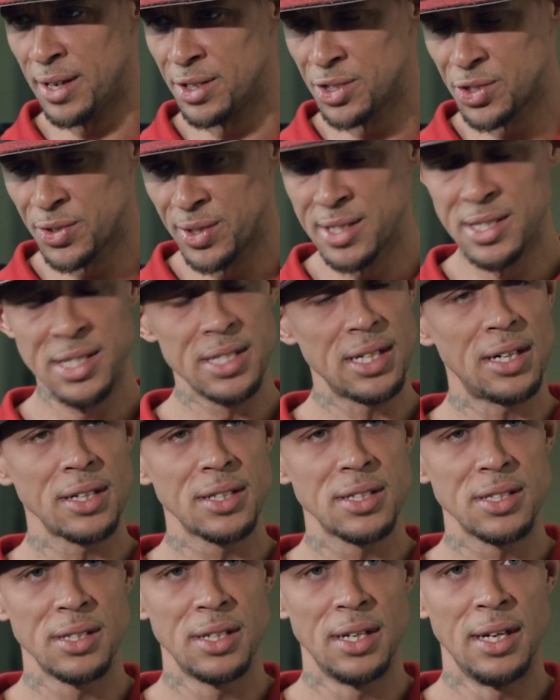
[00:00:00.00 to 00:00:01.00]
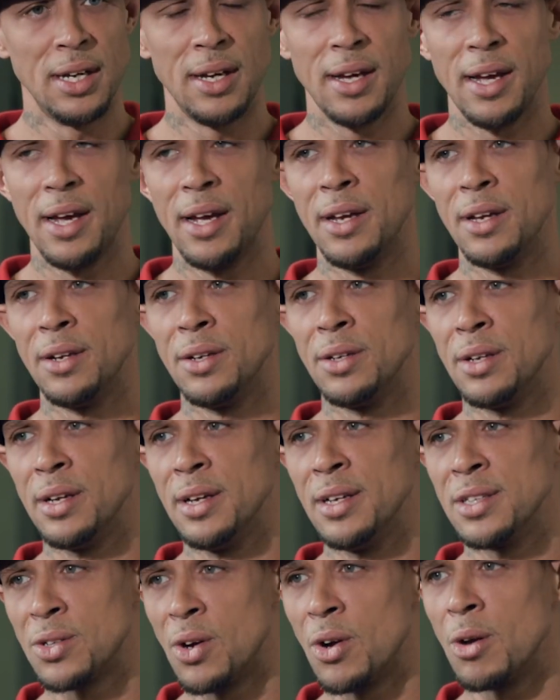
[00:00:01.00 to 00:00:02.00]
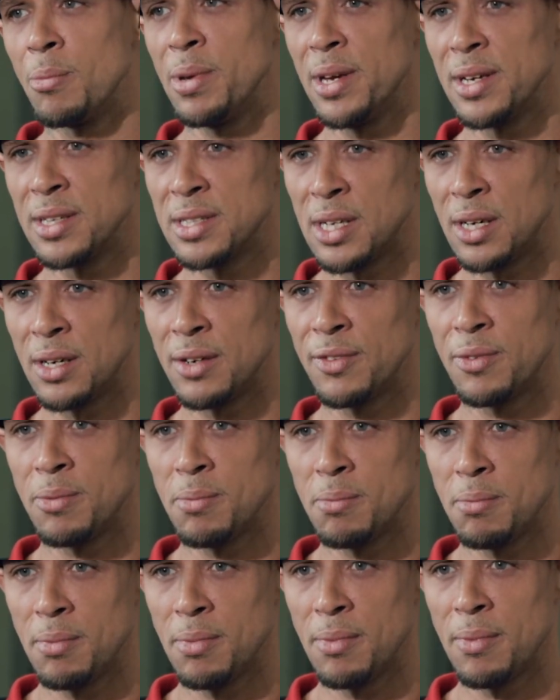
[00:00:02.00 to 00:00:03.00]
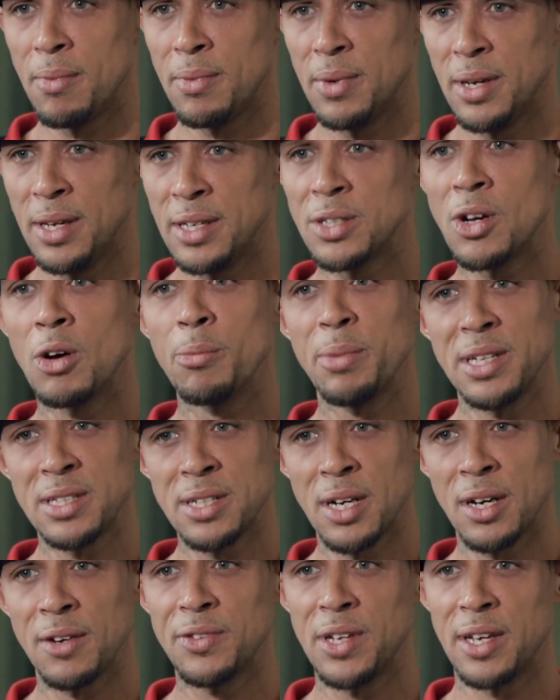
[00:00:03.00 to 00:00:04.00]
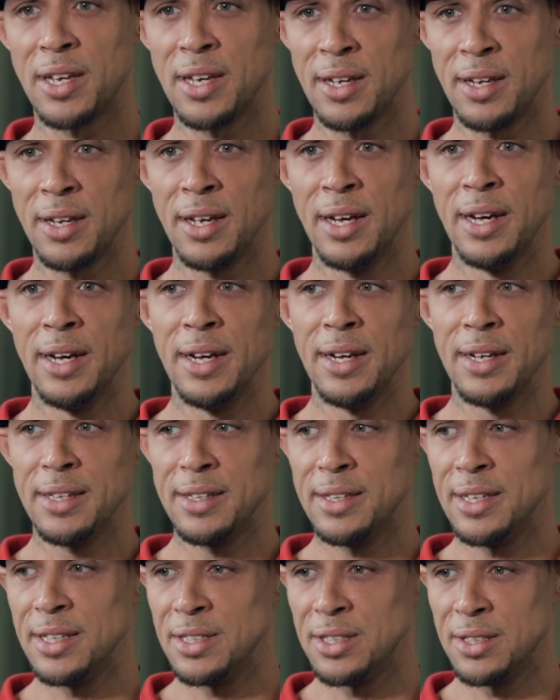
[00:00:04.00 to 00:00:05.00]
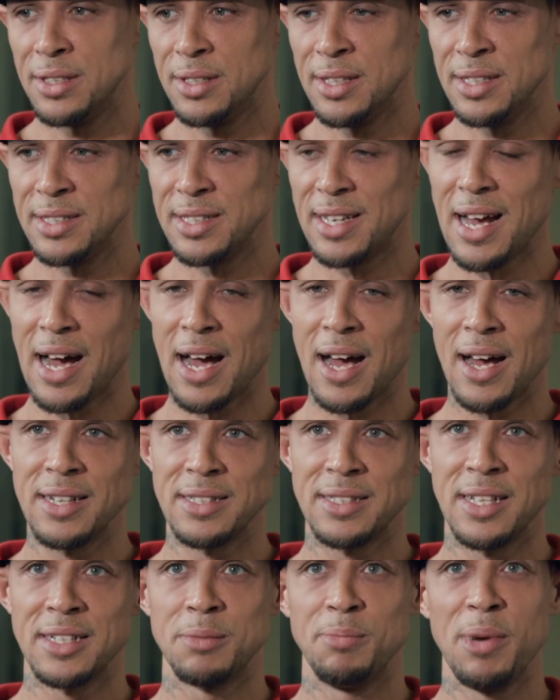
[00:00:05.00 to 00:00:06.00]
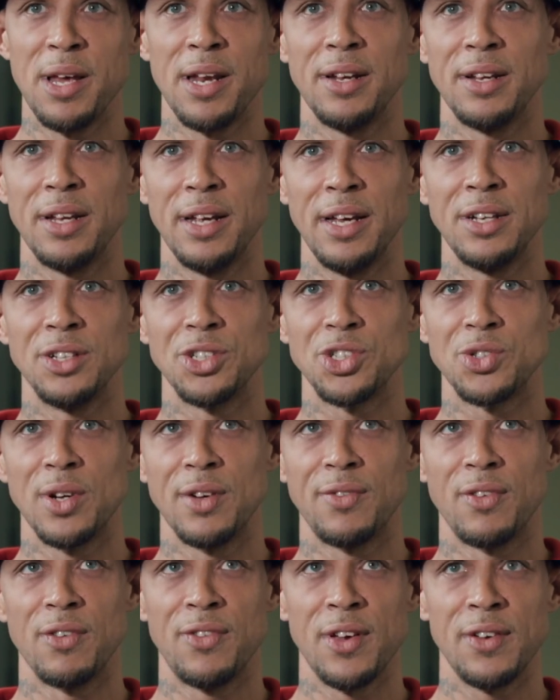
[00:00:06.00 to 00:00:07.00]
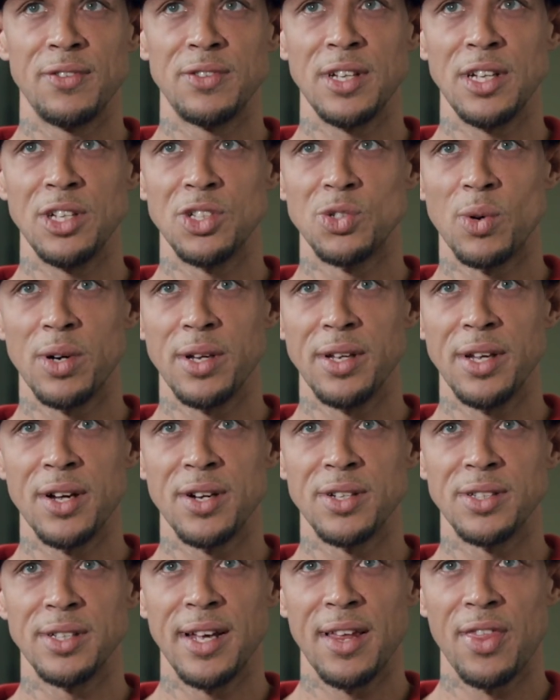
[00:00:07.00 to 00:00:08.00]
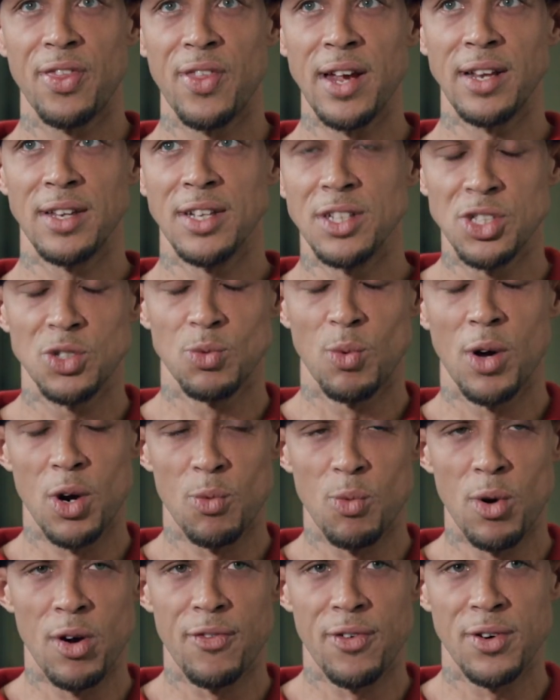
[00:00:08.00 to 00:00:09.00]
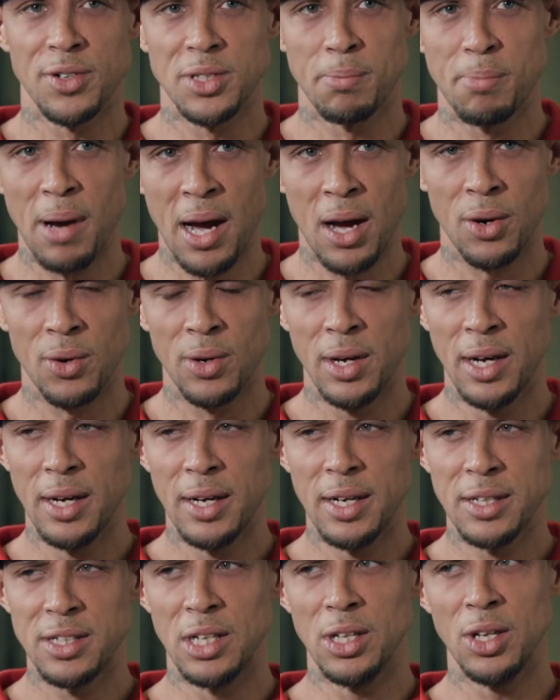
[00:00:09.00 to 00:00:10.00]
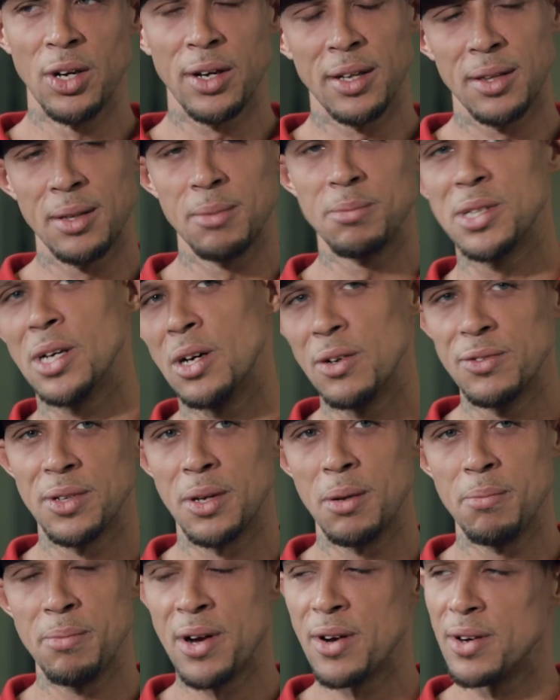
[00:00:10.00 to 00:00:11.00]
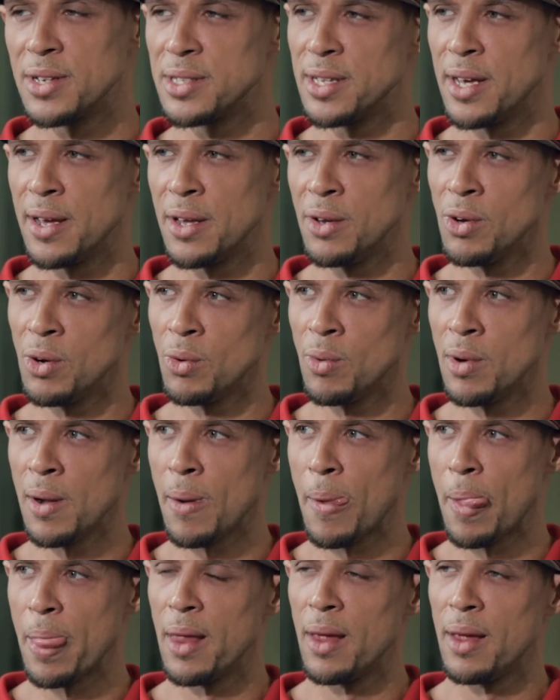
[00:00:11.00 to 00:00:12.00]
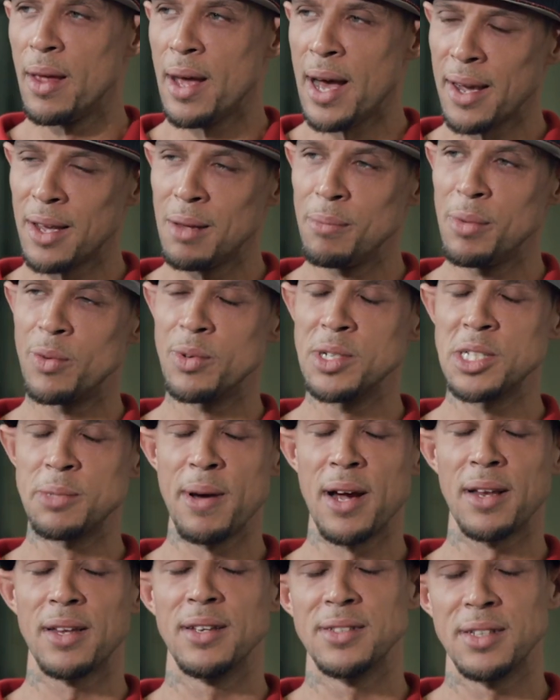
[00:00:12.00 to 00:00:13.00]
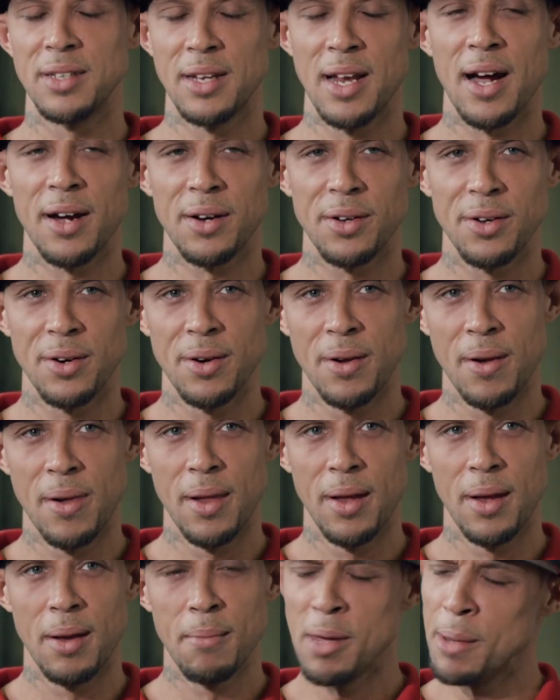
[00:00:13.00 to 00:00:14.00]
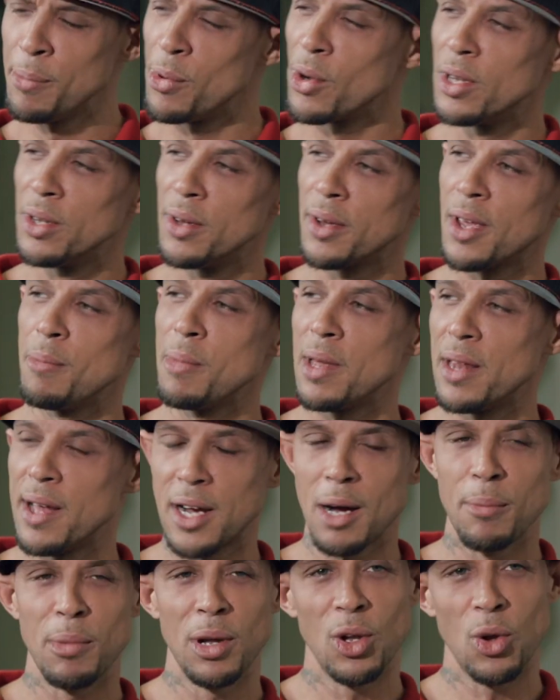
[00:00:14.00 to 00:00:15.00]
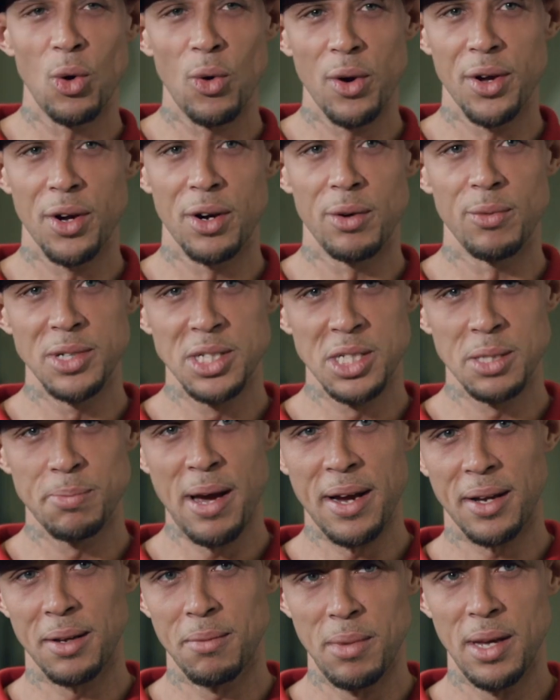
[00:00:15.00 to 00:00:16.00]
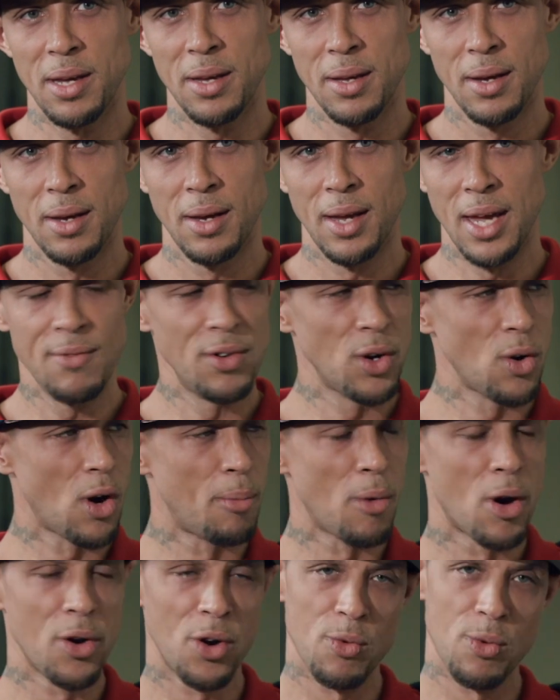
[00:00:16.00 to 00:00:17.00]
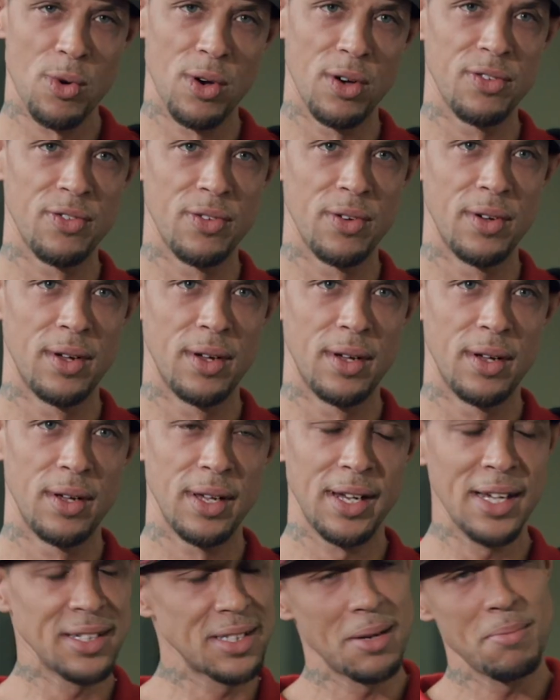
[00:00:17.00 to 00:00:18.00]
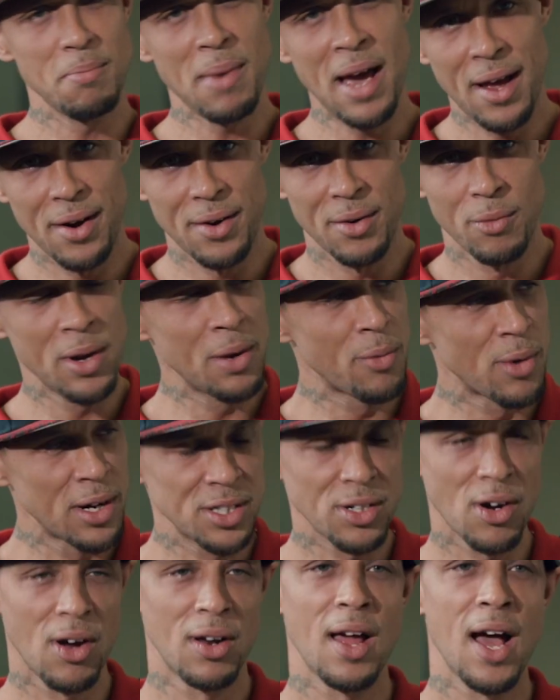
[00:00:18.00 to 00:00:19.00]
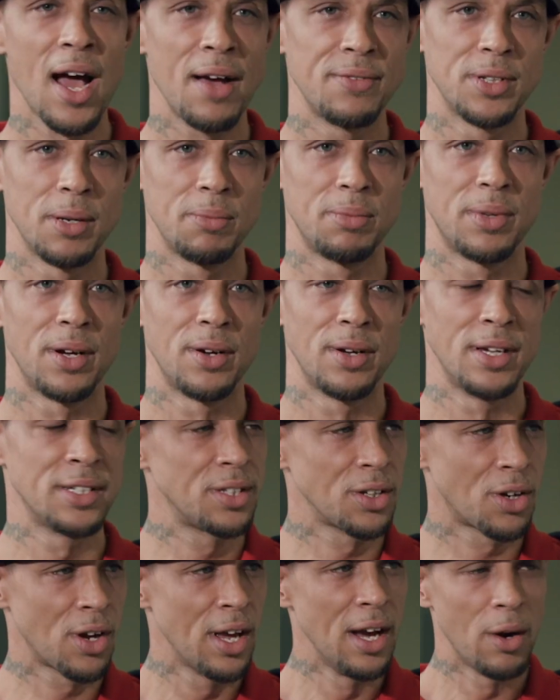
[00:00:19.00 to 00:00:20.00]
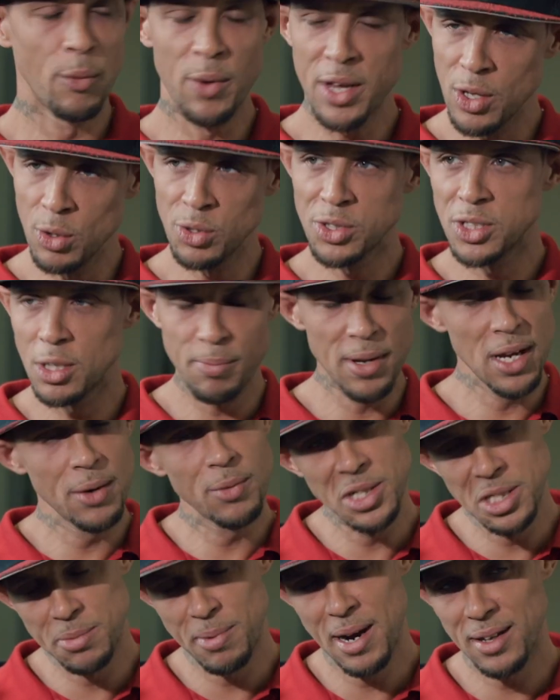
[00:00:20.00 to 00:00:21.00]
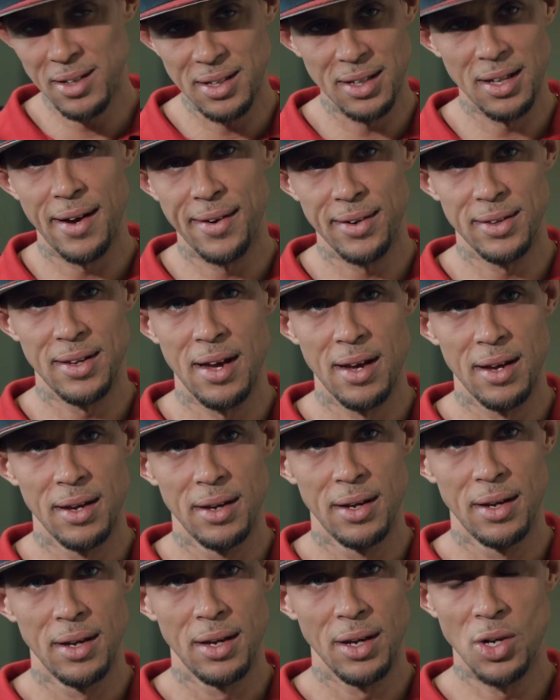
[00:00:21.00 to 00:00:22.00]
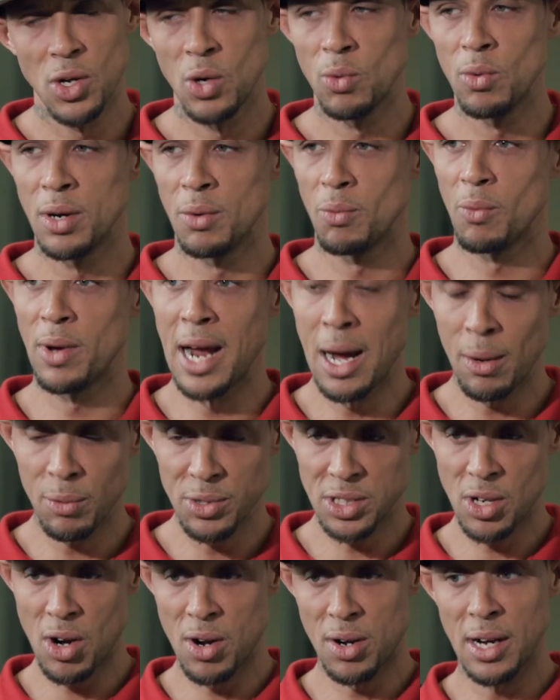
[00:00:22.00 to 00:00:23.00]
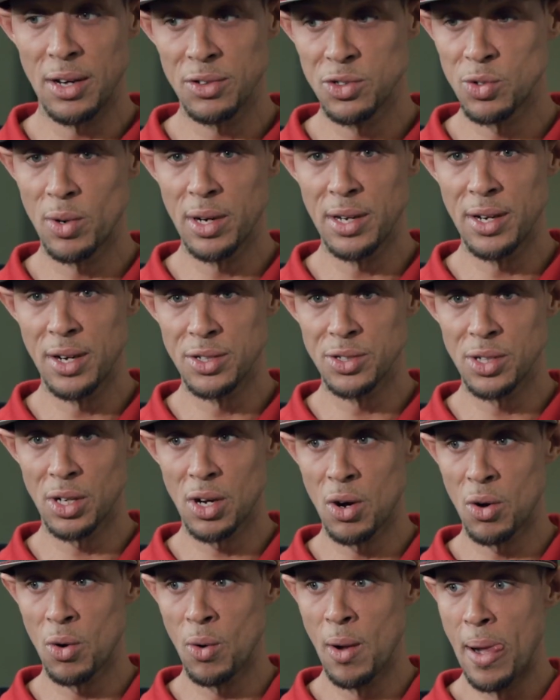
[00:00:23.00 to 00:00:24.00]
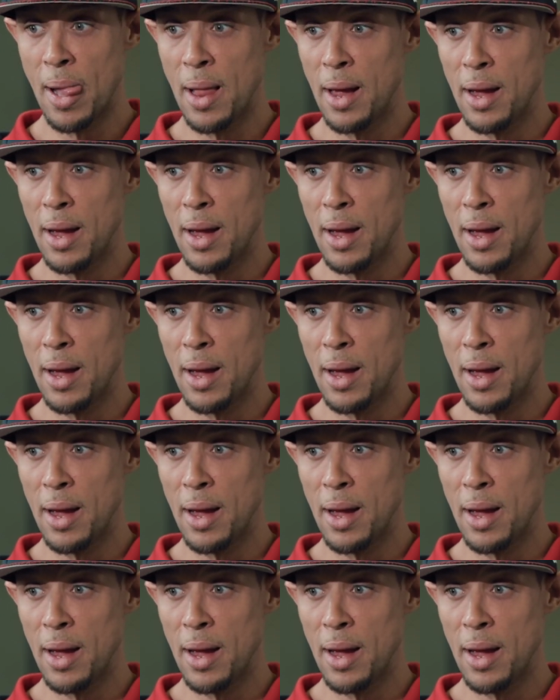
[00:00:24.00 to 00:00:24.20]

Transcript: industry, it sucks. And it's going to be a tough, it's going to be tough to get these, these guys that's been in the industry for 15, 20 years and they think this is what a roofer is about to look at themselves in the mirror and say, you know what? I can be respected as a doctor. People can look at me like I'm a lawyer and respect me, even though I'm on a roof. Doesn't matter. We risk our lives up there. It's a, we used to be respected like that. You know, when, when I was starting out 20 years ago,